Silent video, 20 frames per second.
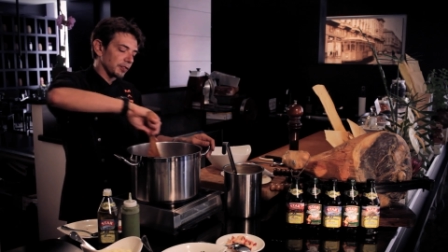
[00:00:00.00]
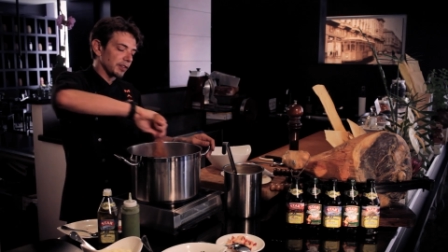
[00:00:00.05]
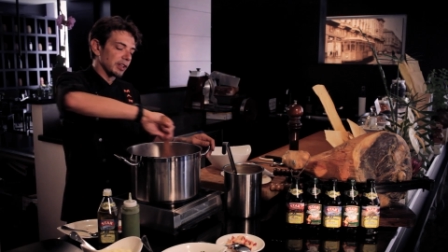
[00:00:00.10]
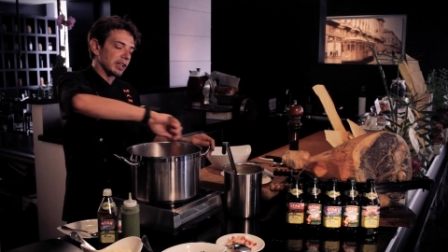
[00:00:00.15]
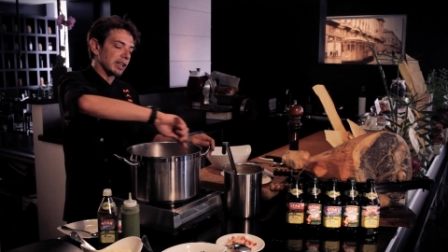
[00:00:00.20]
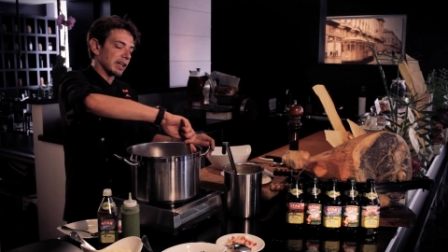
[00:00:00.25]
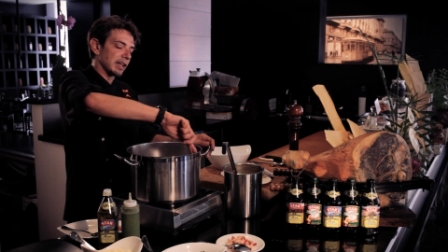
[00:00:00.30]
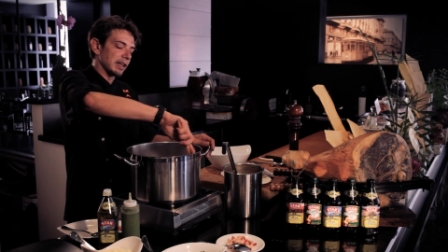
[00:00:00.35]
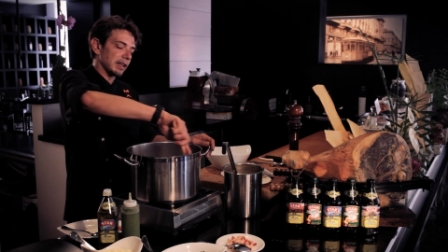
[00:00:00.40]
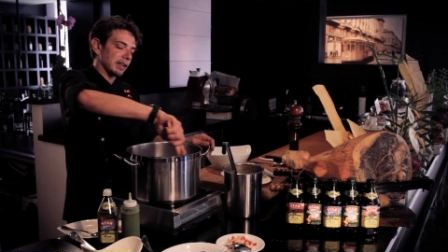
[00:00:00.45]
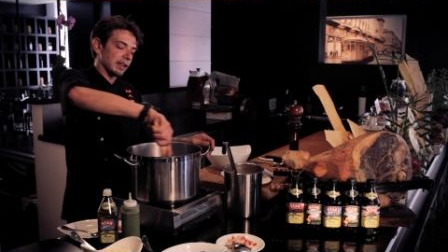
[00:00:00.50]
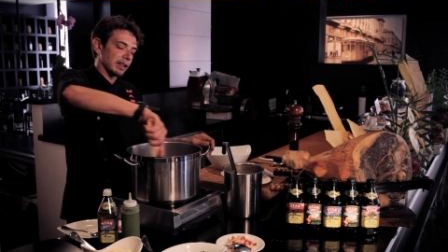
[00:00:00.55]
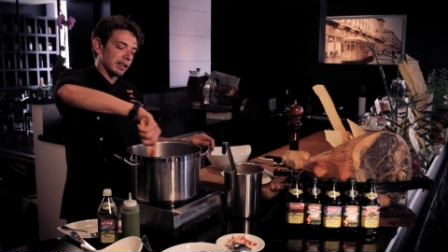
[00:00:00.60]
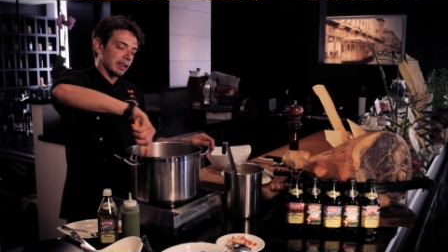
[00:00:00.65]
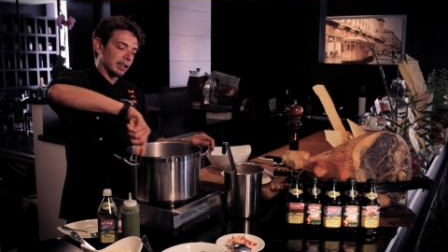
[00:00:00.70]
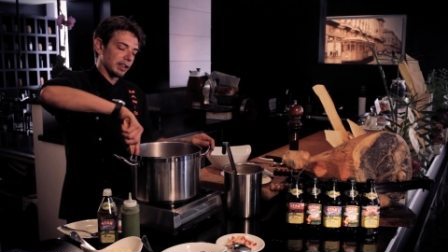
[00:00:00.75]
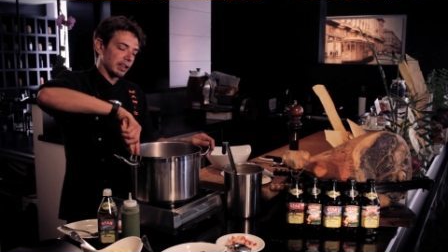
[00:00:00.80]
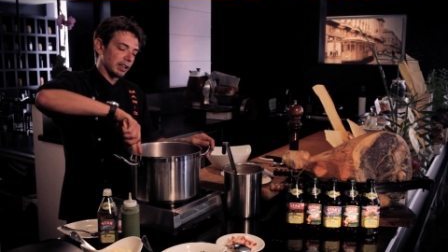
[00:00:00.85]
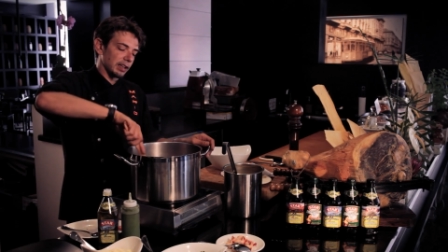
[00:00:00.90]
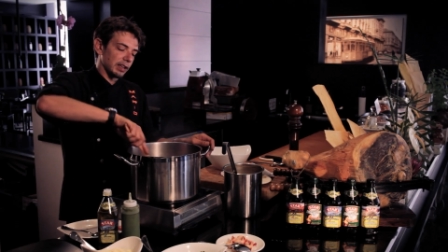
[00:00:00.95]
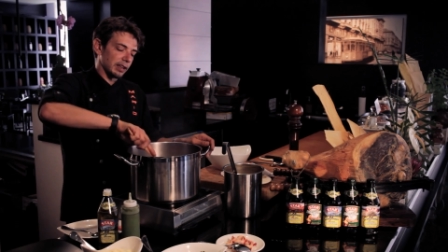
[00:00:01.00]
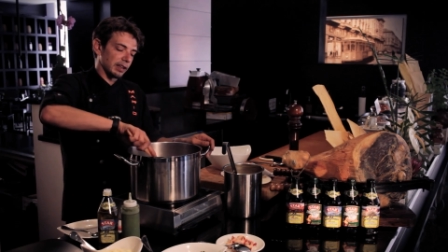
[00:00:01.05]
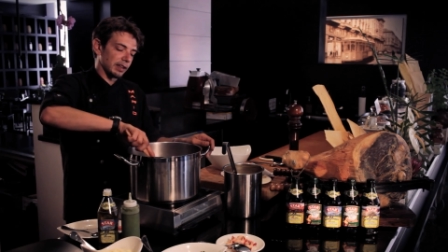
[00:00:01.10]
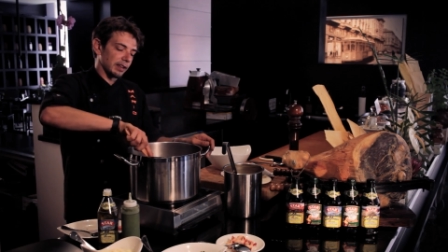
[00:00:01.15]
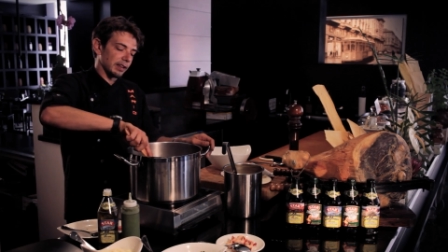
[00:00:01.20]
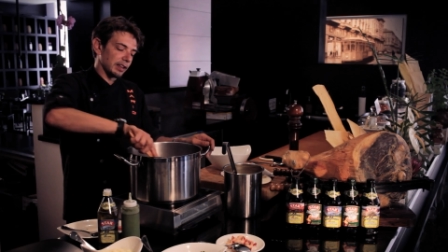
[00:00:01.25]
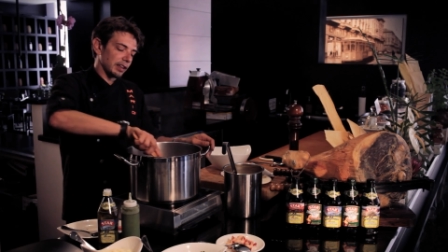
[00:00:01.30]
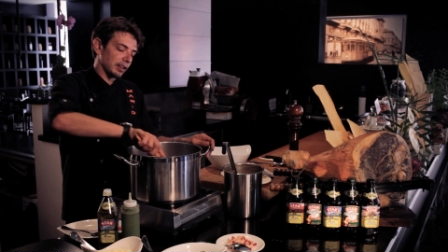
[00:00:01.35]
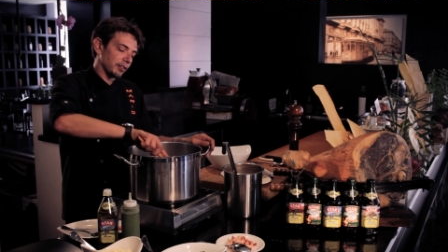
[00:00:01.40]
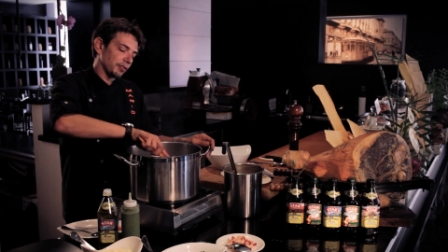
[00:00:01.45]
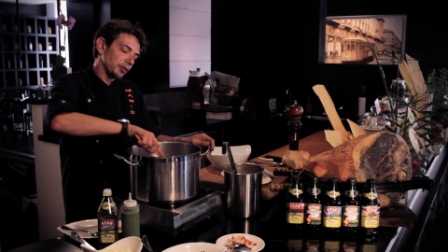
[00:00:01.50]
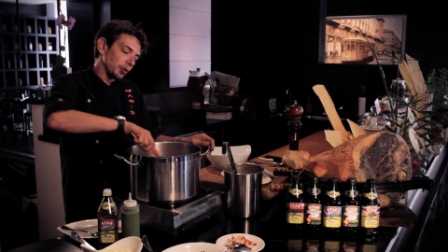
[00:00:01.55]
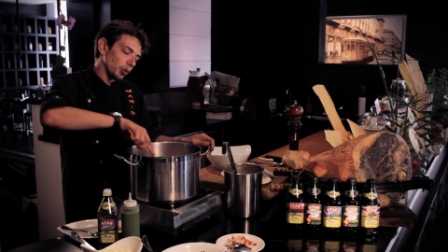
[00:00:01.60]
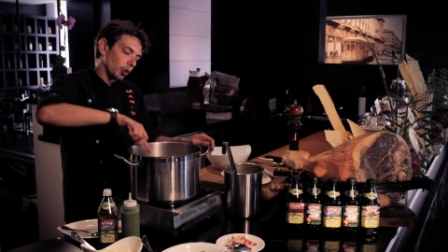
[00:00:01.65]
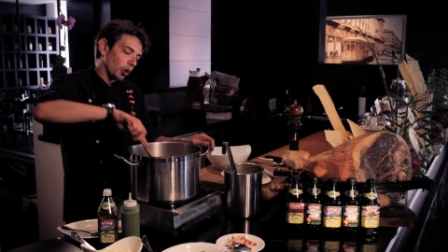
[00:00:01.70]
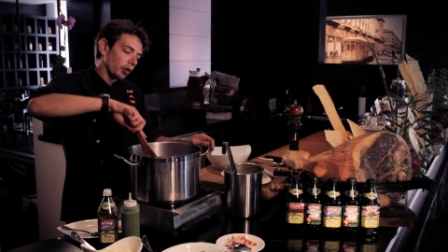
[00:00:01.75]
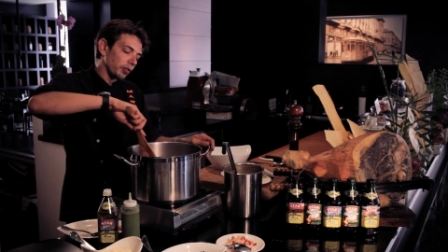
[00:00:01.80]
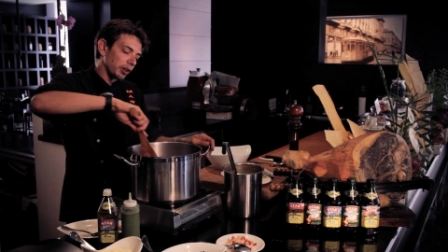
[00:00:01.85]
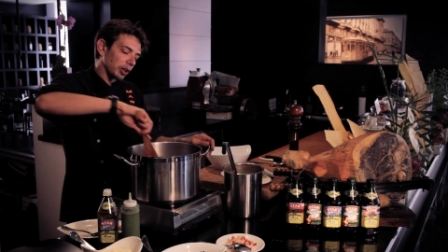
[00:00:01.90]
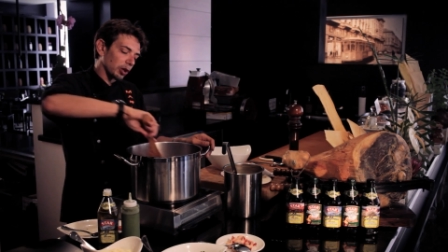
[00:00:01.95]
you
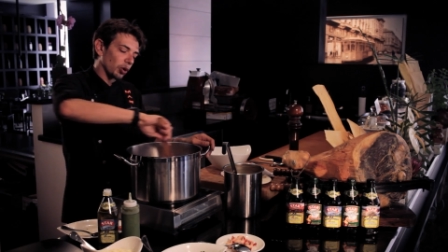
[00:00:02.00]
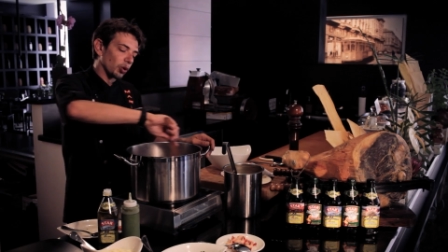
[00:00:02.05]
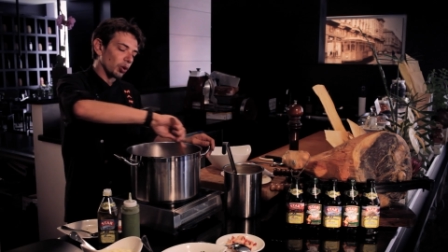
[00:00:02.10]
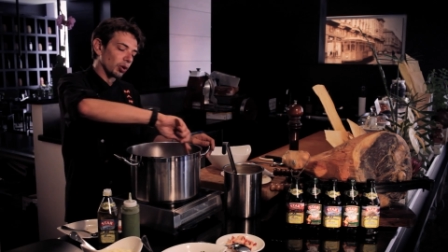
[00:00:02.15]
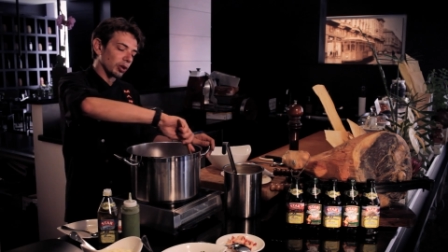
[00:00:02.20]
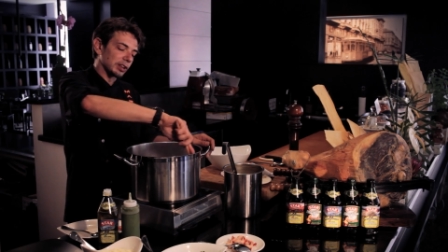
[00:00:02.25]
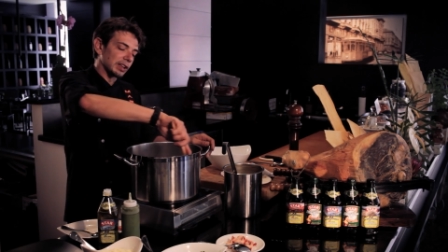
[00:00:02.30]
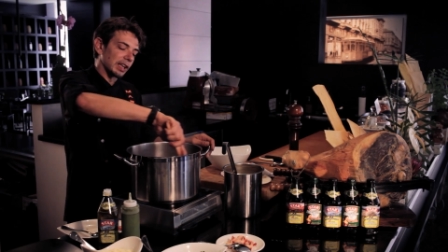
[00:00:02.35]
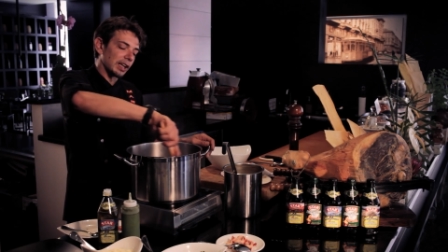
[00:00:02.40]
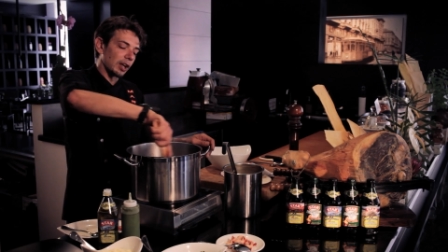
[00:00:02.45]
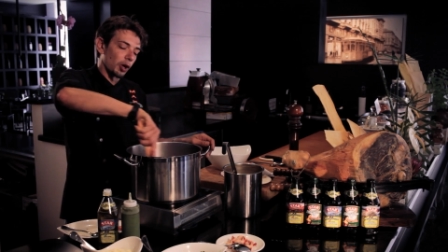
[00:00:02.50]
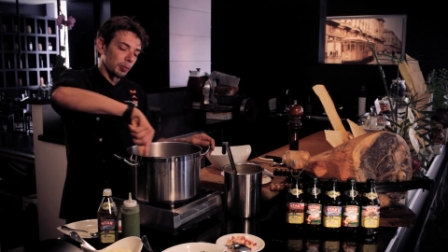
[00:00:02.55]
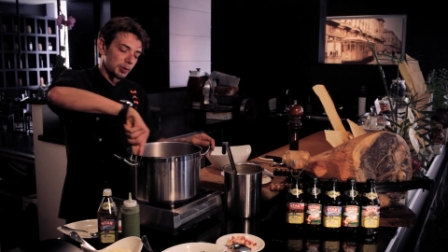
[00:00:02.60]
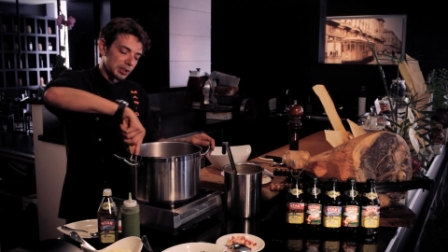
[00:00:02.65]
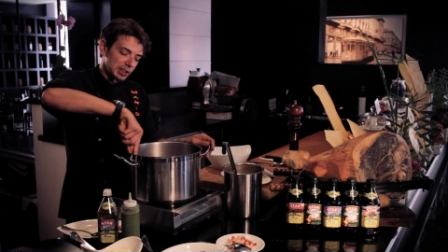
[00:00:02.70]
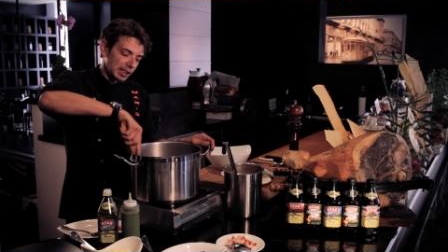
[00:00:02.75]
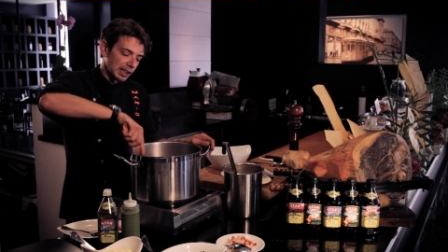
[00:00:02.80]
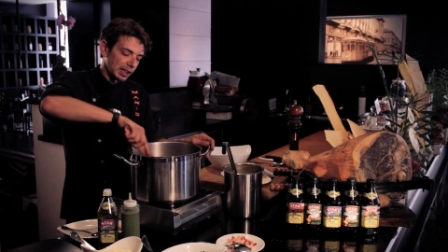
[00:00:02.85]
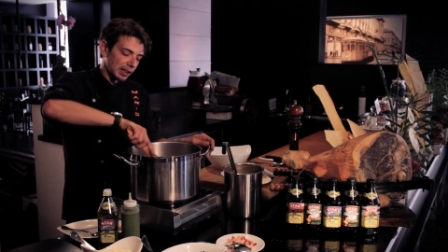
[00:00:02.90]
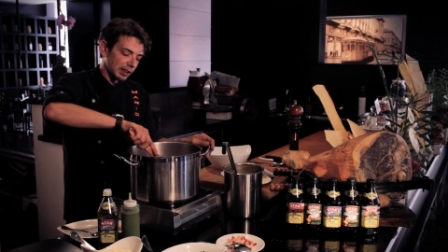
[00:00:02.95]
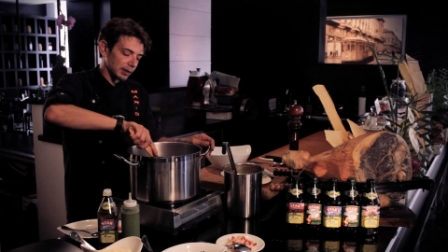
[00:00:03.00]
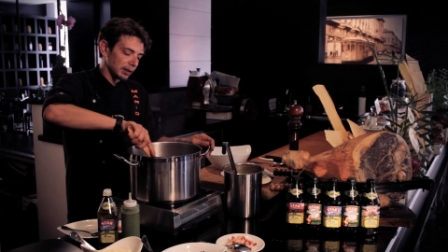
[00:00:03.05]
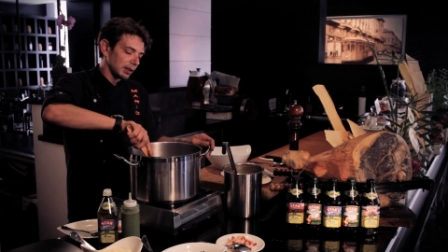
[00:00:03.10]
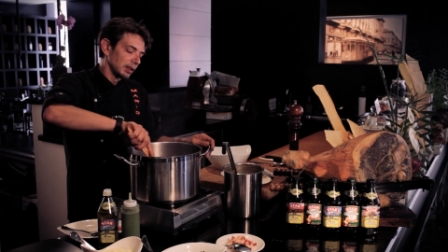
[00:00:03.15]
overcook the lobster,